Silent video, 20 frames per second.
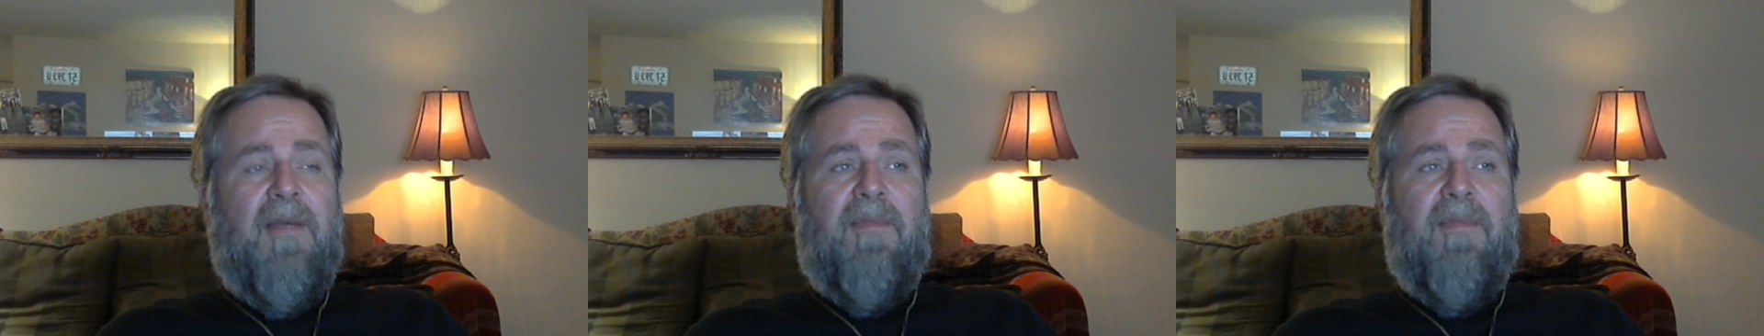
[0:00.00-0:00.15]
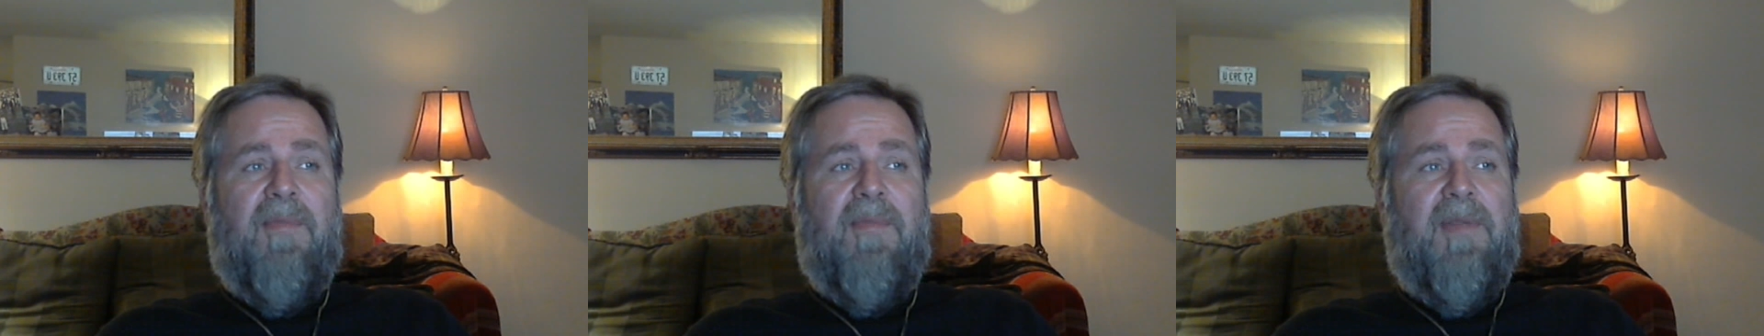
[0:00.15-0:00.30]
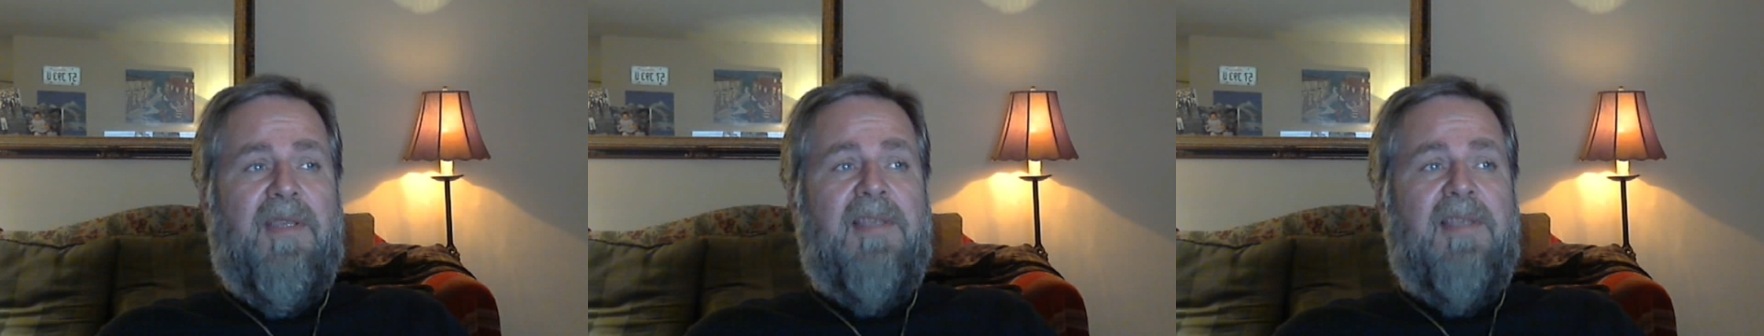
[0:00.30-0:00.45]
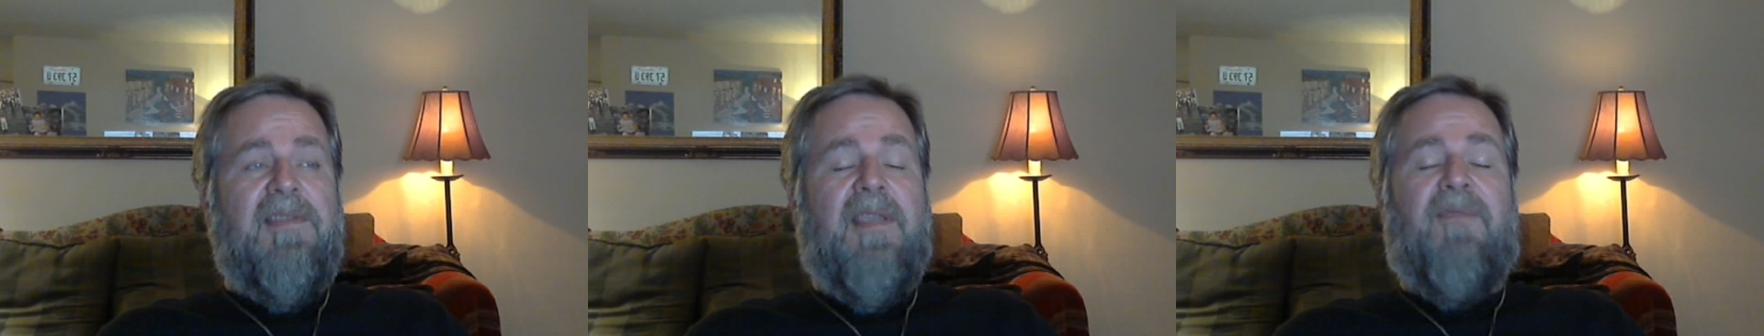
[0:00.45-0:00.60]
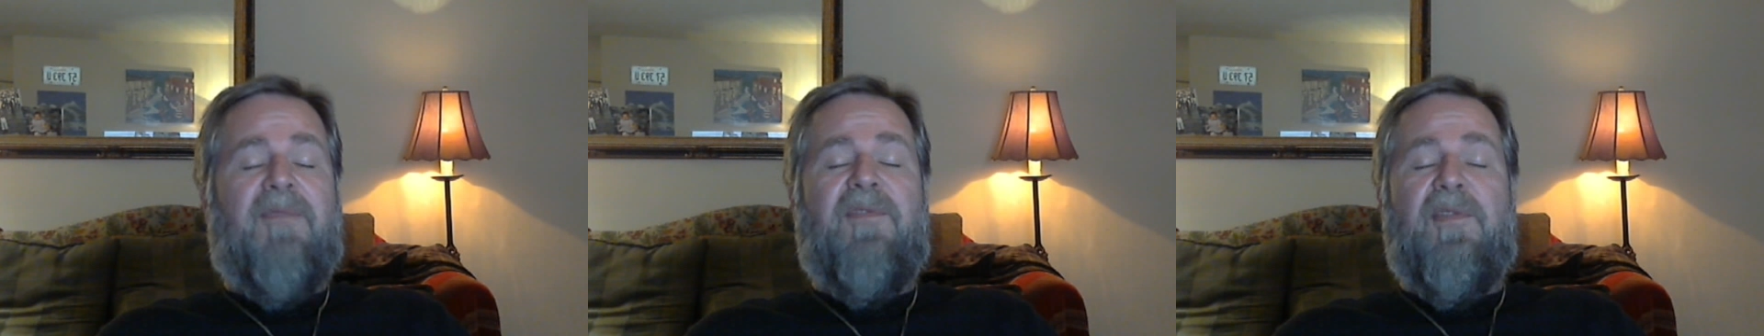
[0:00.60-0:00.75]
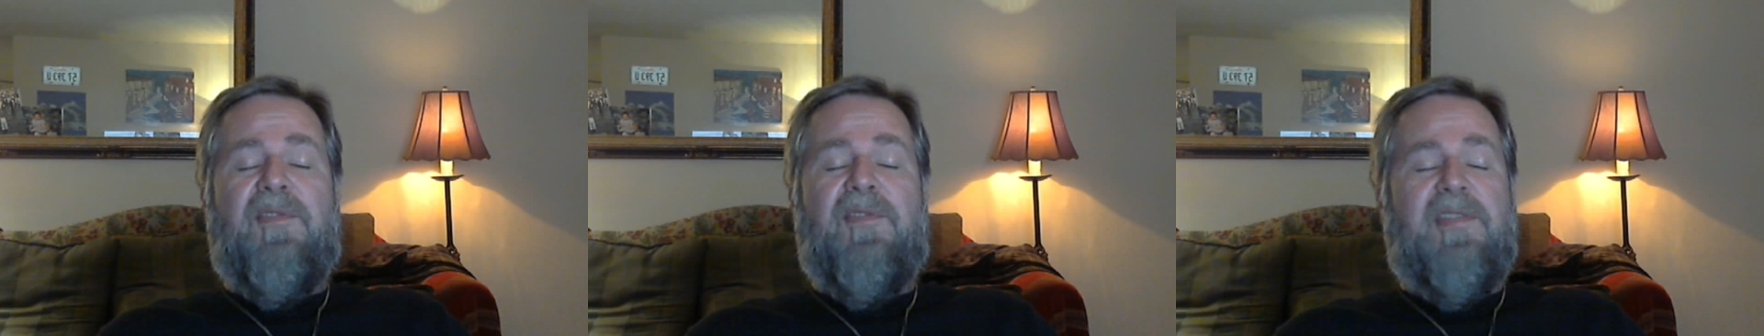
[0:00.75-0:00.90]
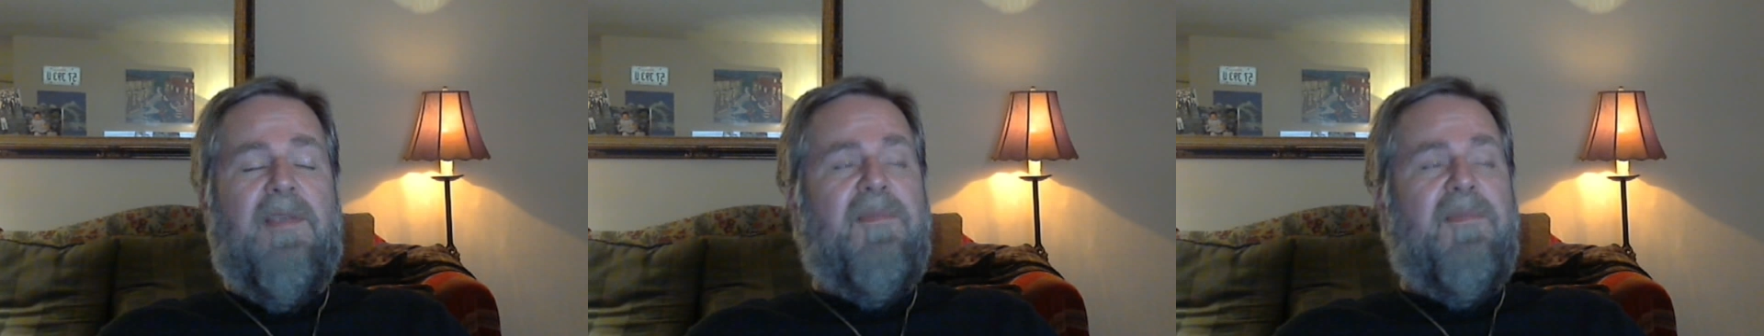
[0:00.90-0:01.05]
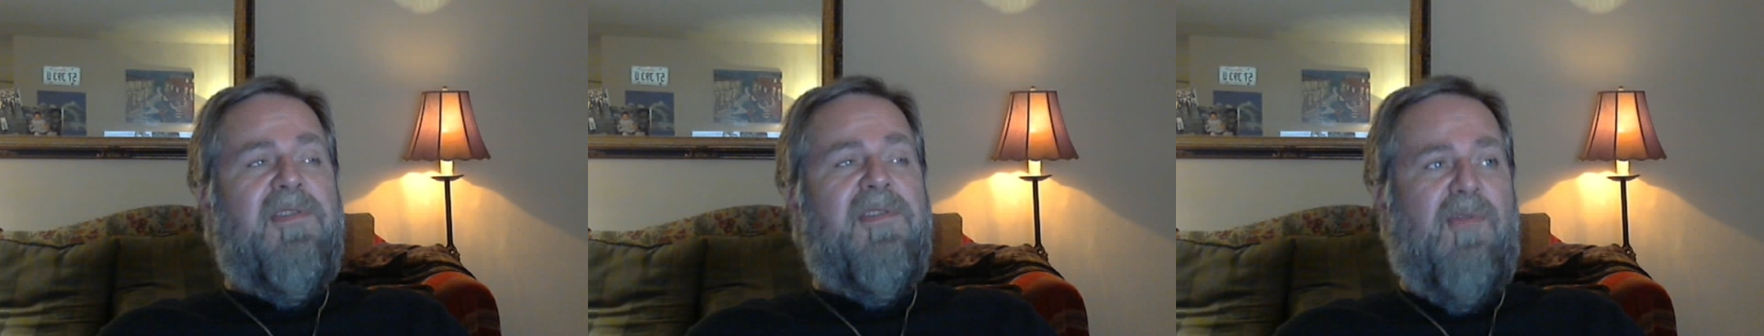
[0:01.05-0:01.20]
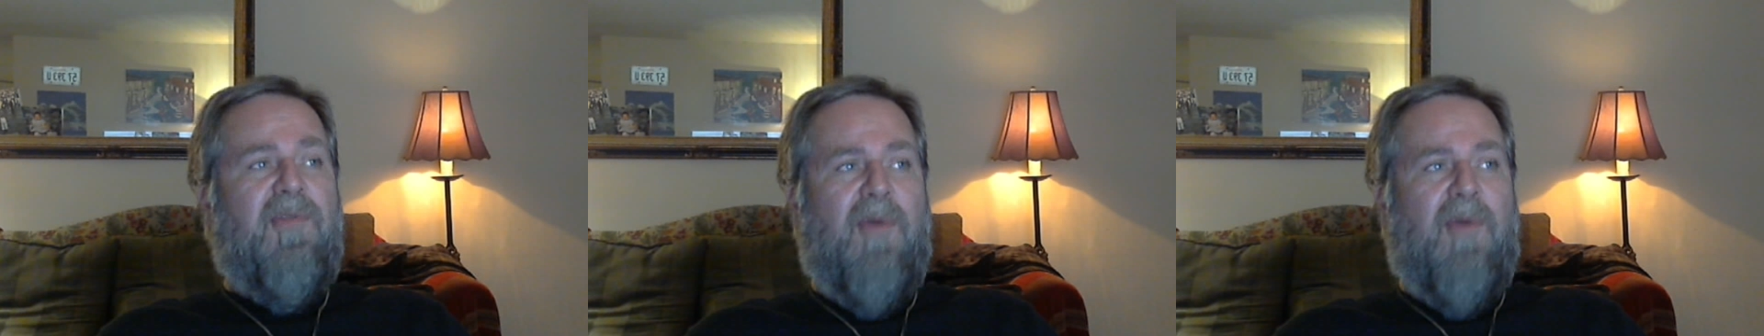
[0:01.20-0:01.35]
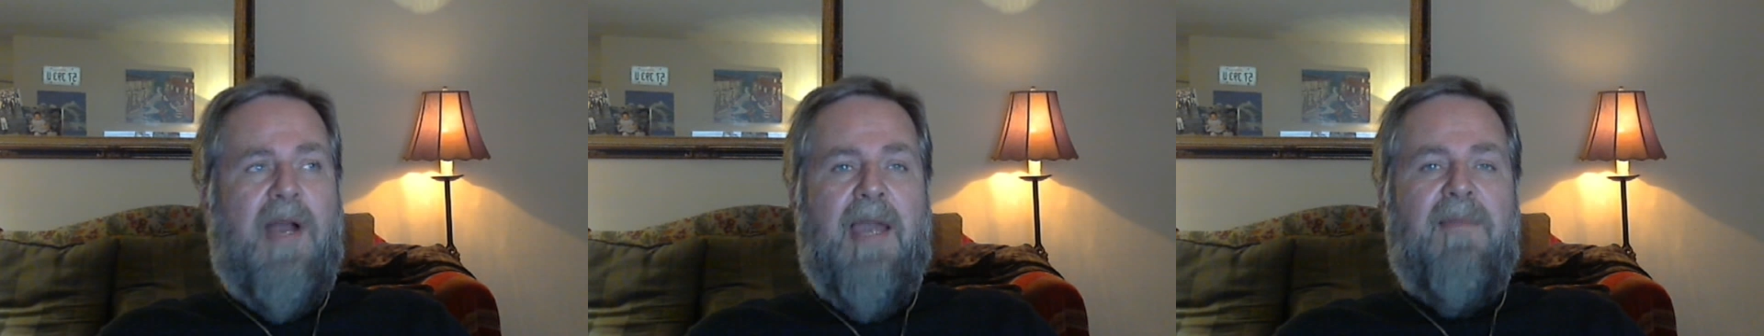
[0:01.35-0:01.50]
Please, if you
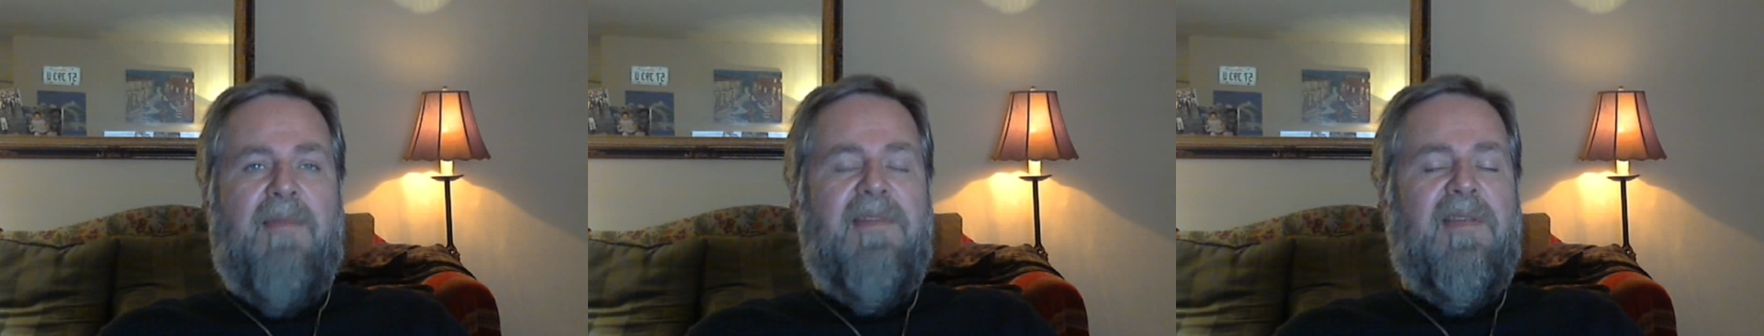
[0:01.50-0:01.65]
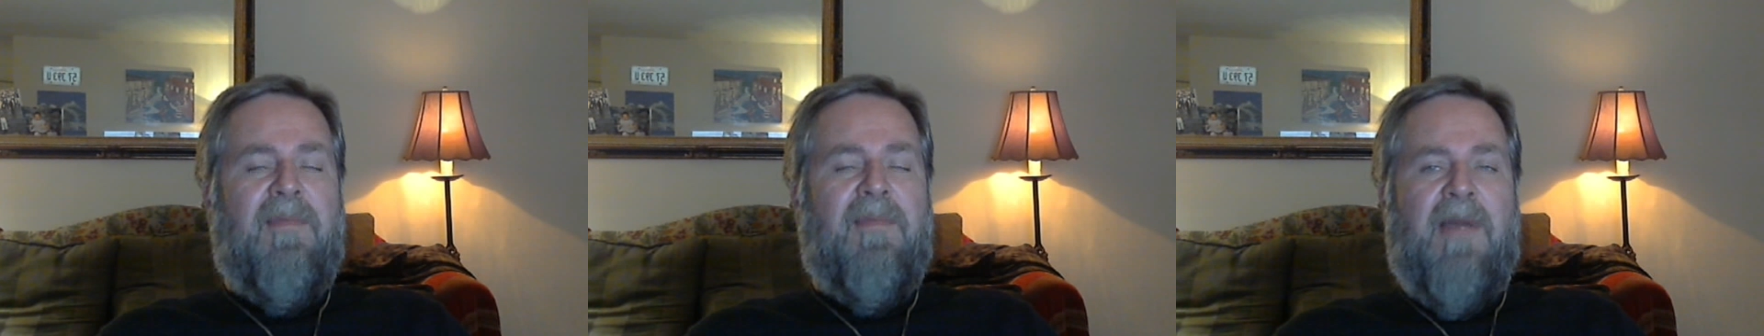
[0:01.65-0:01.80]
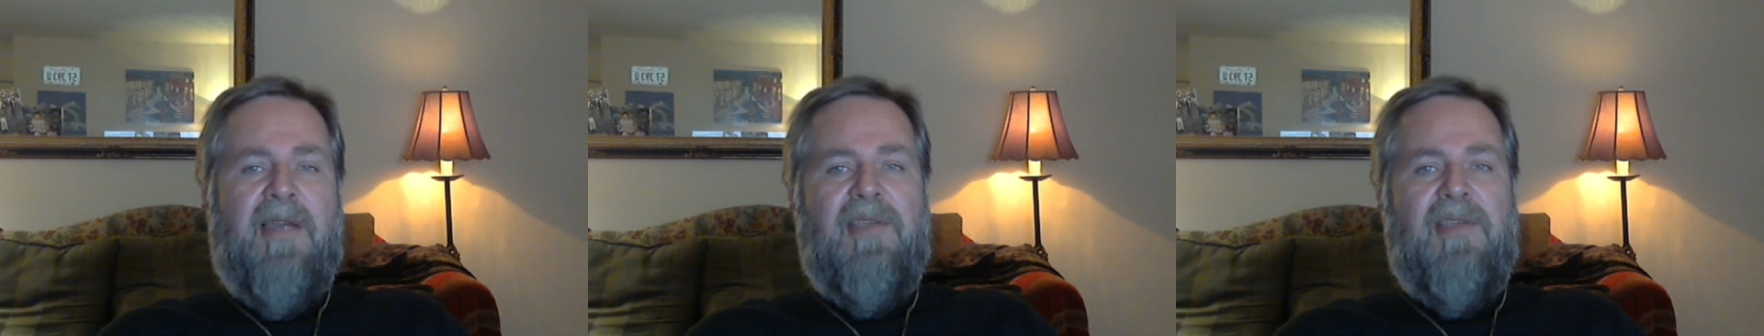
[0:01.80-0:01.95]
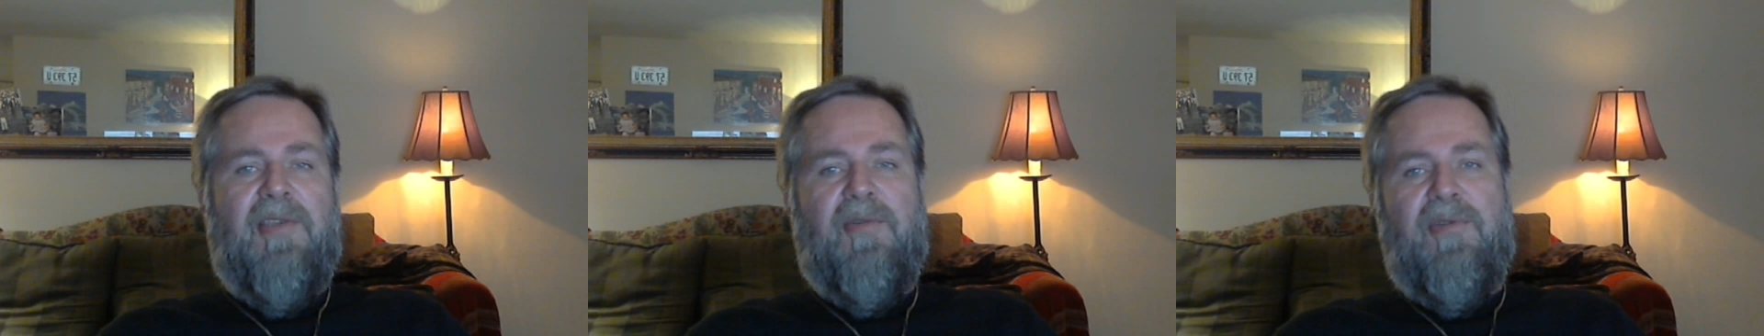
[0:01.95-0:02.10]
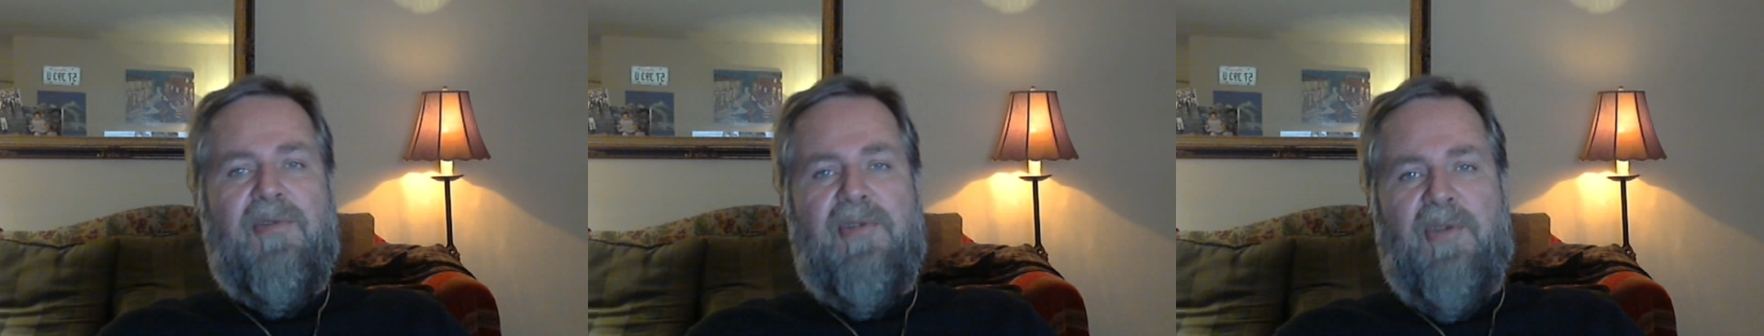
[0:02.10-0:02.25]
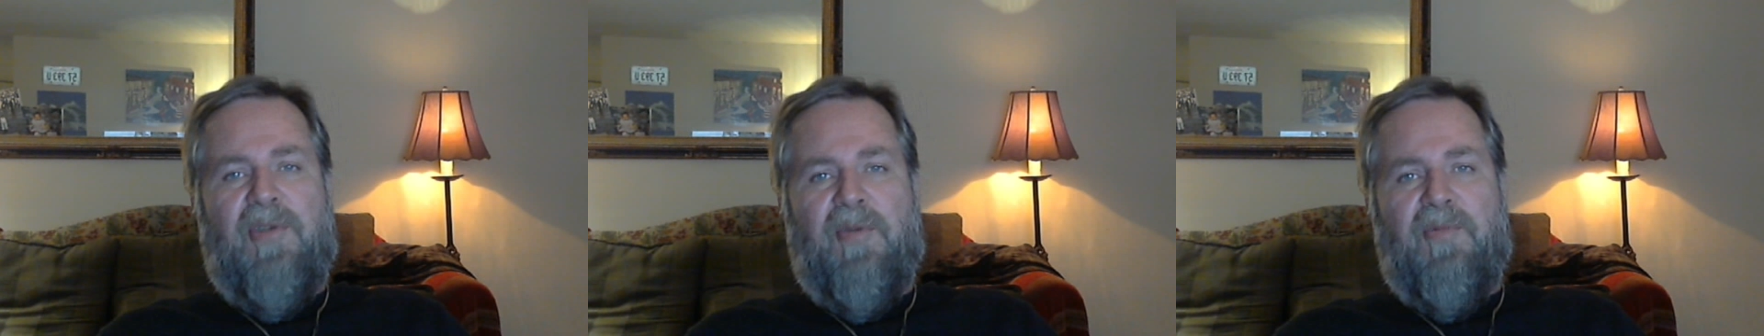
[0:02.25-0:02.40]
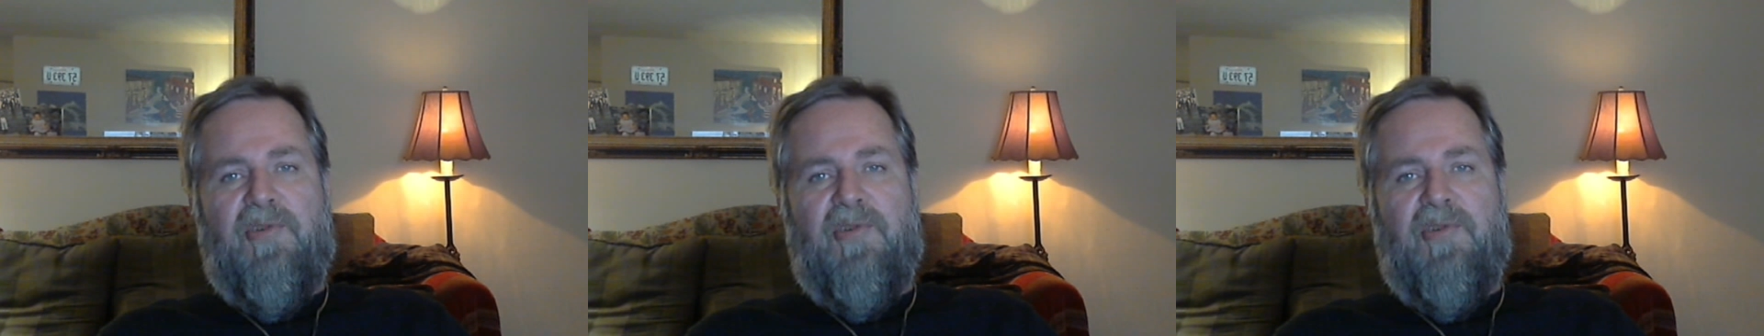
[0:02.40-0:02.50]
subscribe to my YouTube